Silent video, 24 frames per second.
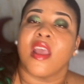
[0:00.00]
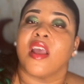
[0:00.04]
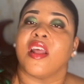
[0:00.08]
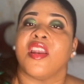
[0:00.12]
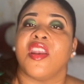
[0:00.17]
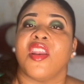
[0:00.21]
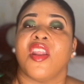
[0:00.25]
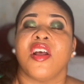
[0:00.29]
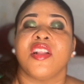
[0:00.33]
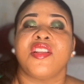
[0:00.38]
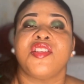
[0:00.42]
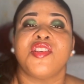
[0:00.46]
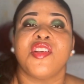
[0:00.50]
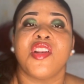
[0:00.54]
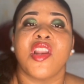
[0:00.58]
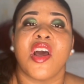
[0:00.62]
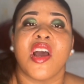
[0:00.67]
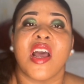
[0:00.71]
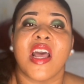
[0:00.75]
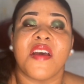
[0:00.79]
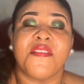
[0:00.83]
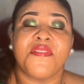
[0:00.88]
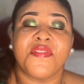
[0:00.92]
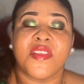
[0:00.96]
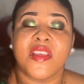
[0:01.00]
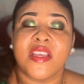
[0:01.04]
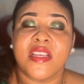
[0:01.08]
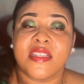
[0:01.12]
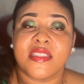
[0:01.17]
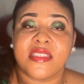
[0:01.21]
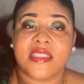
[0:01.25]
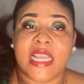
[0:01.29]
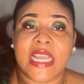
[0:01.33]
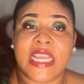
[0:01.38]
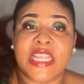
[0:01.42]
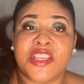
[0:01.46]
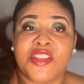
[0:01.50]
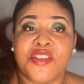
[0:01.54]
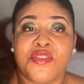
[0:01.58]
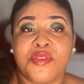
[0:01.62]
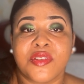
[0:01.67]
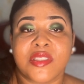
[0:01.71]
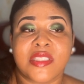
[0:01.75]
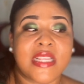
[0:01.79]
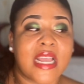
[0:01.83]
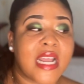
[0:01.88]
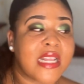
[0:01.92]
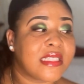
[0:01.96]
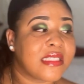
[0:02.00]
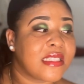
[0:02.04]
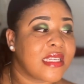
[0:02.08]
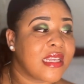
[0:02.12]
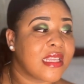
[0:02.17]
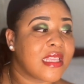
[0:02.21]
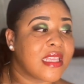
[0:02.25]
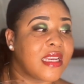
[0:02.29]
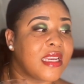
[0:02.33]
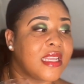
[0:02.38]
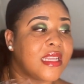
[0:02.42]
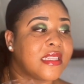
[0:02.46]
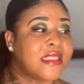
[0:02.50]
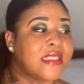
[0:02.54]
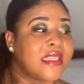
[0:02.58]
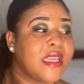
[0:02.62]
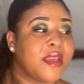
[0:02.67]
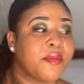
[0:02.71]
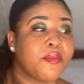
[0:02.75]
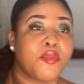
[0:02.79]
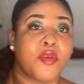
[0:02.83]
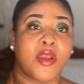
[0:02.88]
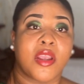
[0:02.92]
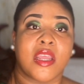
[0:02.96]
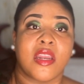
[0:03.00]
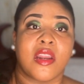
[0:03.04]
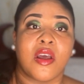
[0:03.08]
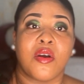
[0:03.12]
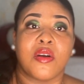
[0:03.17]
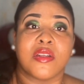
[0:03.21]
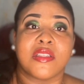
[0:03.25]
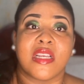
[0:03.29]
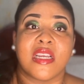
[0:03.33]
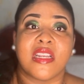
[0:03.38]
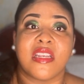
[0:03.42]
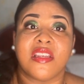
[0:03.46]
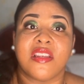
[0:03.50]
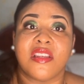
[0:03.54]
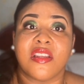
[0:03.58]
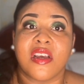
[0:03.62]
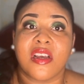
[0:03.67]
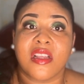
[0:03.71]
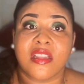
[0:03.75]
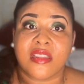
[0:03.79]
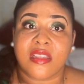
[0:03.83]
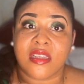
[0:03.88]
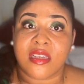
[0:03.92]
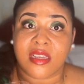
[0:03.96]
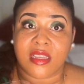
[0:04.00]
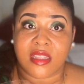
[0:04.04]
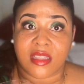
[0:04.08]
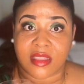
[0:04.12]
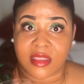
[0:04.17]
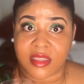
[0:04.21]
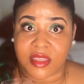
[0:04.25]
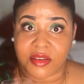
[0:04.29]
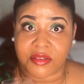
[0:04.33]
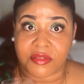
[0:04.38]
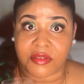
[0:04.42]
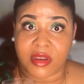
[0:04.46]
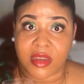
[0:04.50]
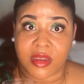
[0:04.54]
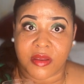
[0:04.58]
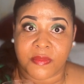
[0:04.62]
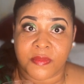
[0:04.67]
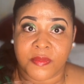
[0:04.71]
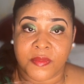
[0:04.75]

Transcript: Not too long after his death, news started circulating, bringing out another theory.